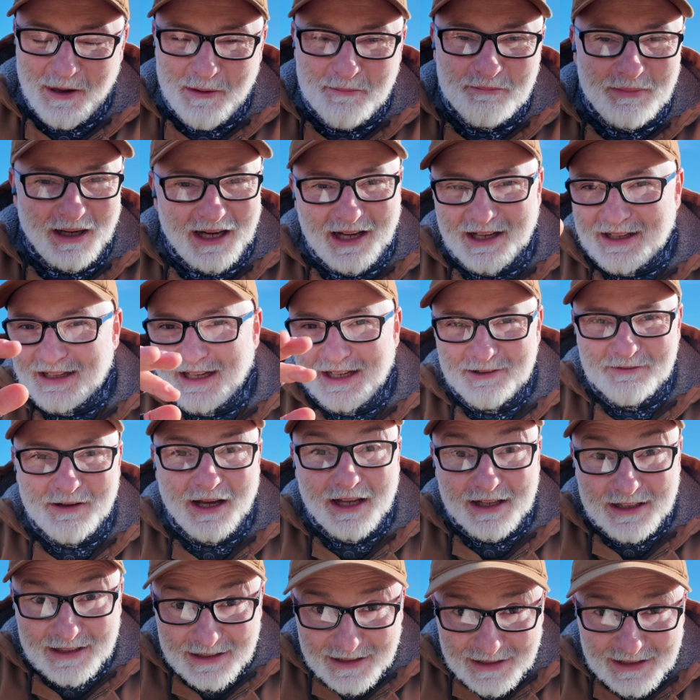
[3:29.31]
But
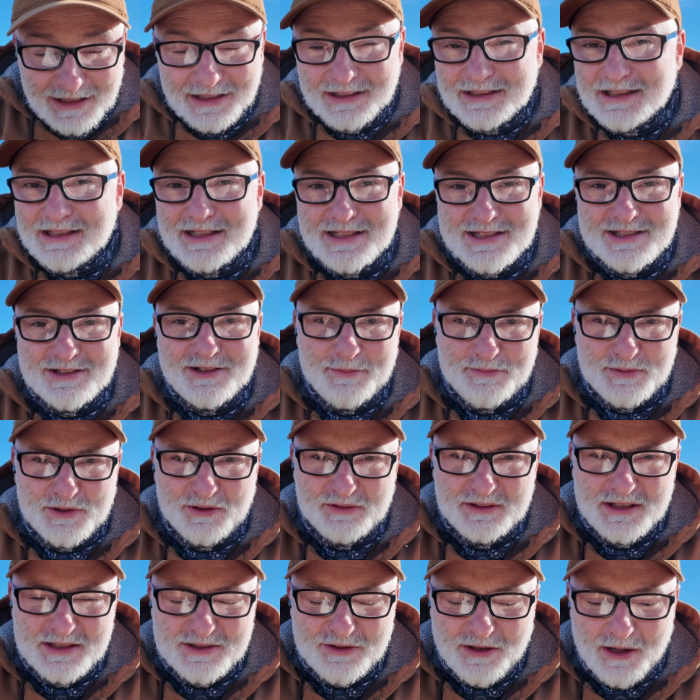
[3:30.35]
anyway, in the
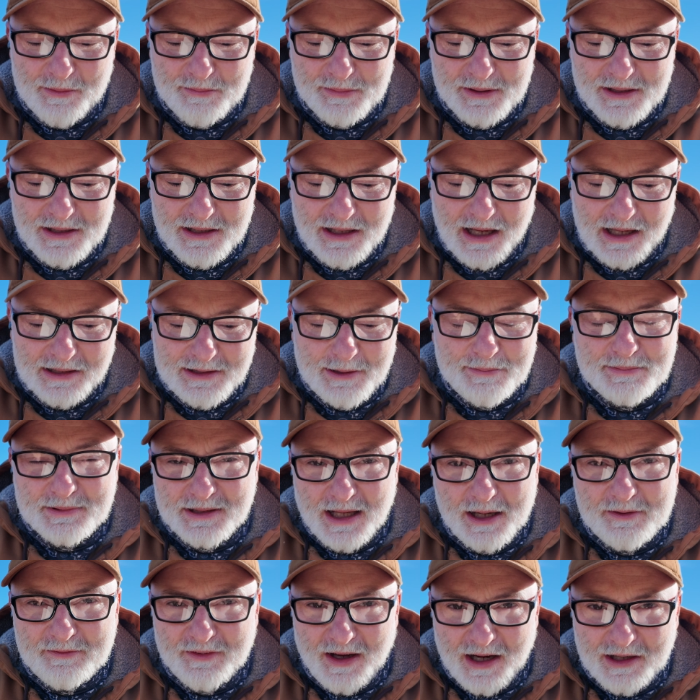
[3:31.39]
description, there's going to be a deep
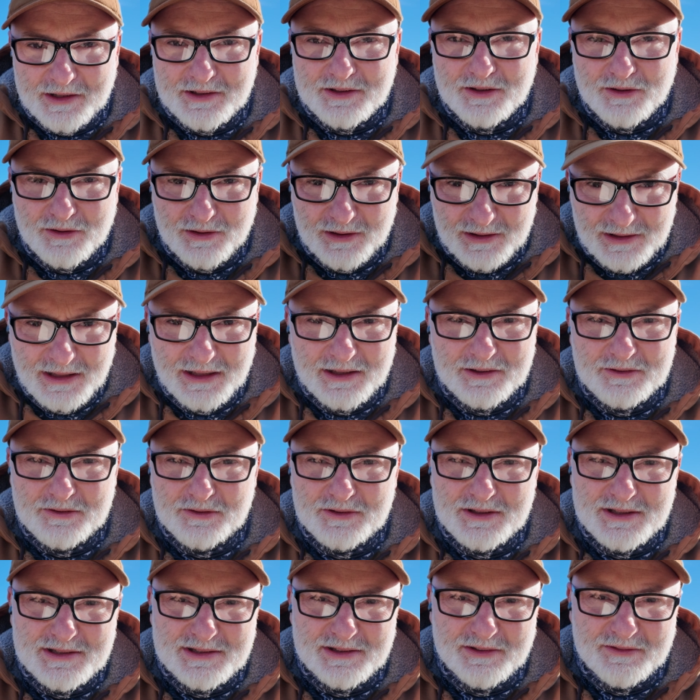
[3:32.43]
dive article linked
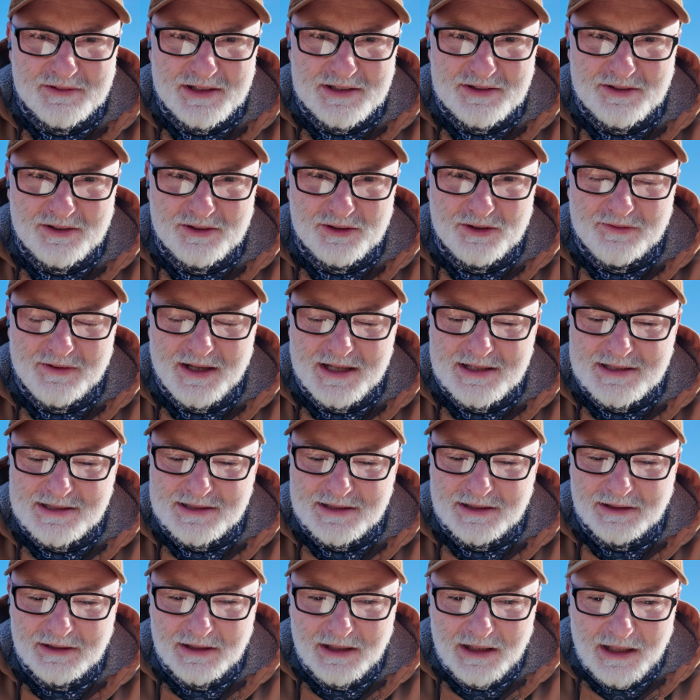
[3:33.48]
to this Resonant
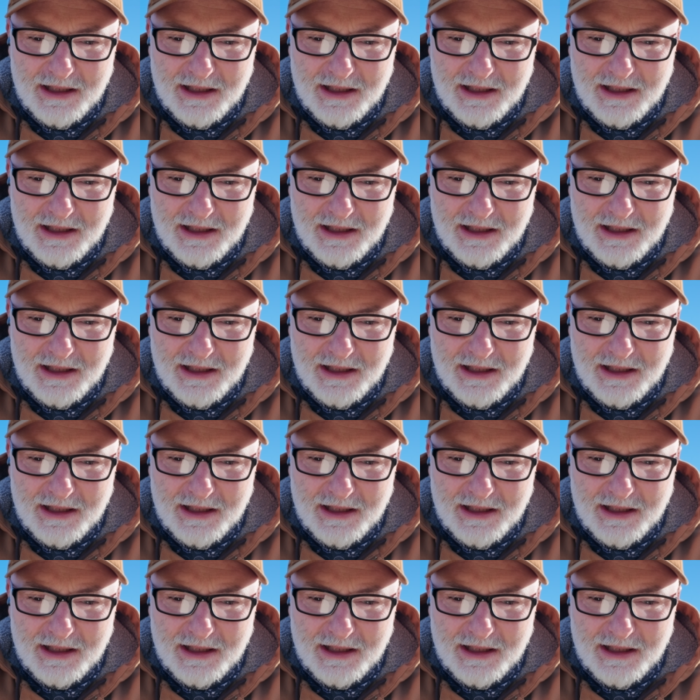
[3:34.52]
OS.